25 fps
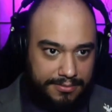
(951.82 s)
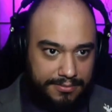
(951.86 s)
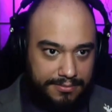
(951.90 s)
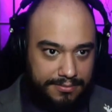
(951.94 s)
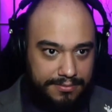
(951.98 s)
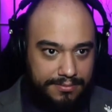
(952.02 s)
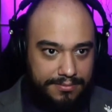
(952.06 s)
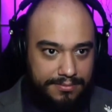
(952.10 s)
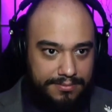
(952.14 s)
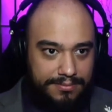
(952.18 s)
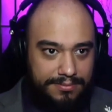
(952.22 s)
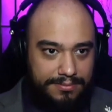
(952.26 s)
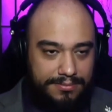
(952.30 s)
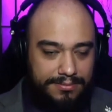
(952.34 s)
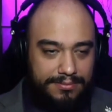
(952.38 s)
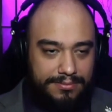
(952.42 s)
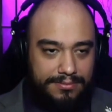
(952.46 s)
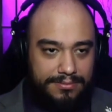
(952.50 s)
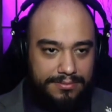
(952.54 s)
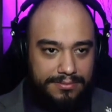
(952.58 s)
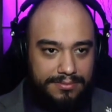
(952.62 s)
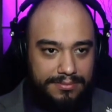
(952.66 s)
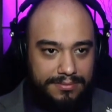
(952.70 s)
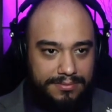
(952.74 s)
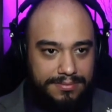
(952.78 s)

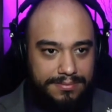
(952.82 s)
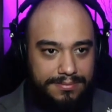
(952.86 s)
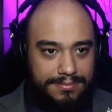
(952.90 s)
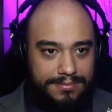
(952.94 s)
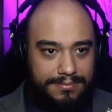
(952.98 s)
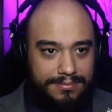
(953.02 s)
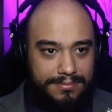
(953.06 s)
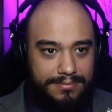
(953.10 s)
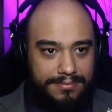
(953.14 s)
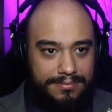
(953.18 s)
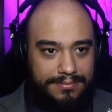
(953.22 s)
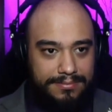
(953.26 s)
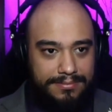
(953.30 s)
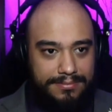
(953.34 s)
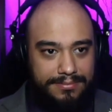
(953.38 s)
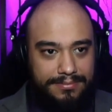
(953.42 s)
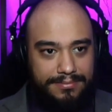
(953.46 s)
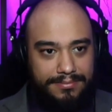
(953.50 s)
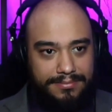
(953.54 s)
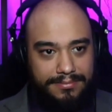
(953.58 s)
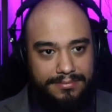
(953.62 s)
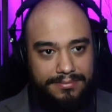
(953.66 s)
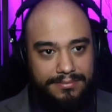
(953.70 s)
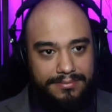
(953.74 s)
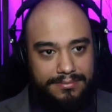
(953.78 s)

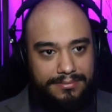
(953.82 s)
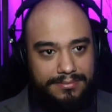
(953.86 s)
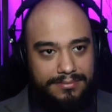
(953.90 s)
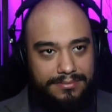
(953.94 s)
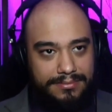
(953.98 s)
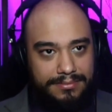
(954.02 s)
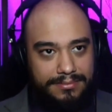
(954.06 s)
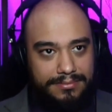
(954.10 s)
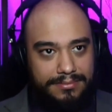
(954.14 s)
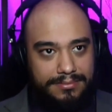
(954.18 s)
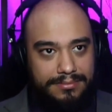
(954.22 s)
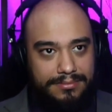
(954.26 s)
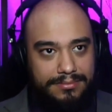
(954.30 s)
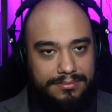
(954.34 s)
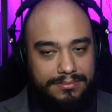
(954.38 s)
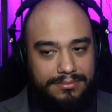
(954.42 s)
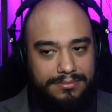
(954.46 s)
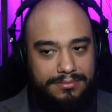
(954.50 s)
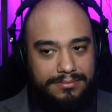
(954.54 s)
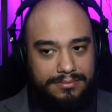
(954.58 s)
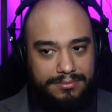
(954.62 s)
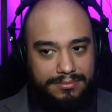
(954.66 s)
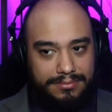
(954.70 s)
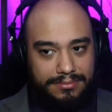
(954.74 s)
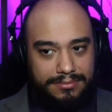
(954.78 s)

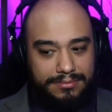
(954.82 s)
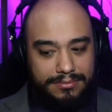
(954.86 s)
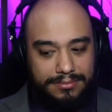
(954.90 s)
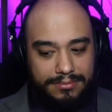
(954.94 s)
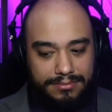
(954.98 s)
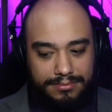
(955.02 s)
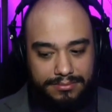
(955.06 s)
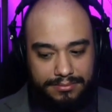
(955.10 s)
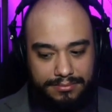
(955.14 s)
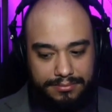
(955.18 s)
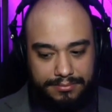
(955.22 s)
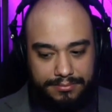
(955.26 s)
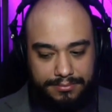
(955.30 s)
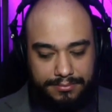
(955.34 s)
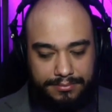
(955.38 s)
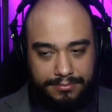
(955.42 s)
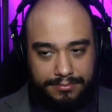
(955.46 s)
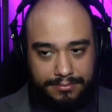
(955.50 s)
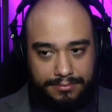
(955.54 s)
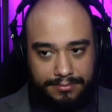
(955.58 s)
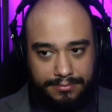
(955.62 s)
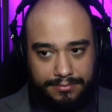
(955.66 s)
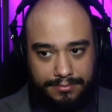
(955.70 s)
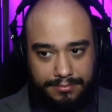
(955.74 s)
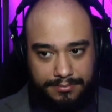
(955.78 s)

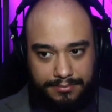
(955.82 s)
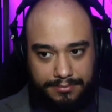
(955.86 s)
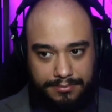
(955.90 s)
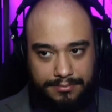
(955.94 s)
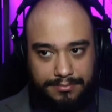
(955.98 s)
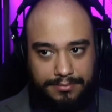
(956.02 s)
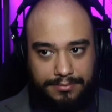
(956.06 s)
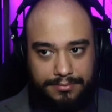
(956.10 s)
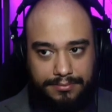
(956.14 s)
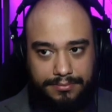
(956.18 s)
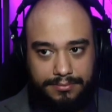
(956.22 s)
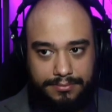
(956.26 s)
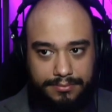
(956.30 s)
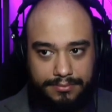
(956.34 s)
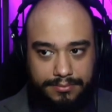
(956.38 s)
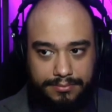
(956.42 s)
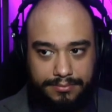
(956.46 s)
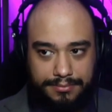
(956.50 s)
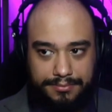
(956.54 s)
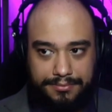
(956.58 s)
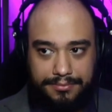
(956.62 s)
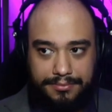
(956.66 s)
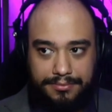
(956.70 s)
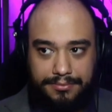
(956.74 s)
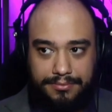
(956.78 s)

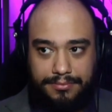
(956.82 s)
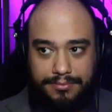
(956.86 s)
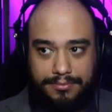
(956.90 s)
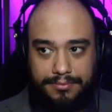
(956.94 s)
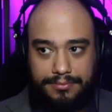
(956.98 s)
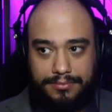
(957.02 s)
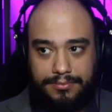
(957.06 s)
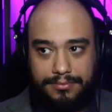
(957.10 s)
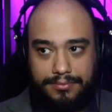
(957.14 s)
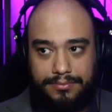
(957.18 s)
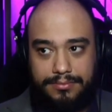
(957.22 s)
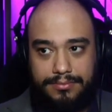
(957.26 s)
(not speaking)